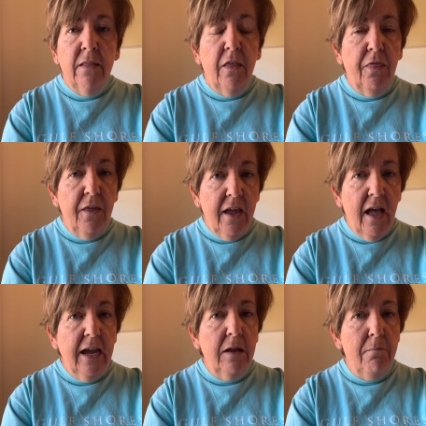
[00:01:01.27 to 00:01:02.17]
The thing
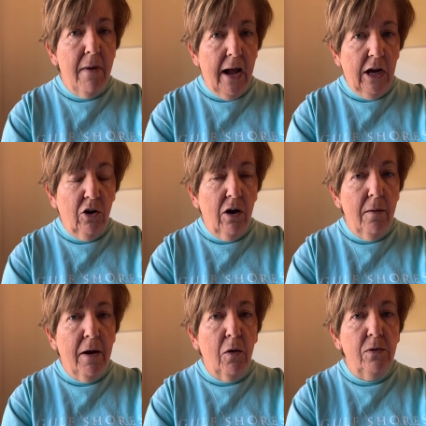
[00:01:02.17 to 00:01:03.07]
I admire
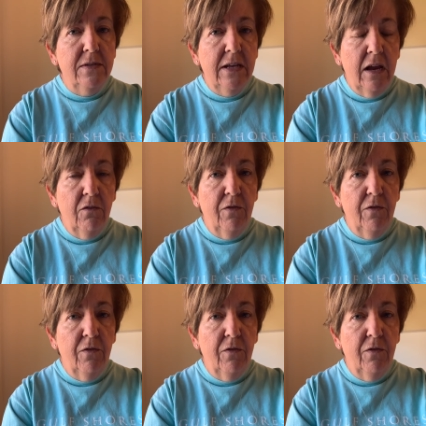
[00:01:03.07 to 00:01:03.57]
about St.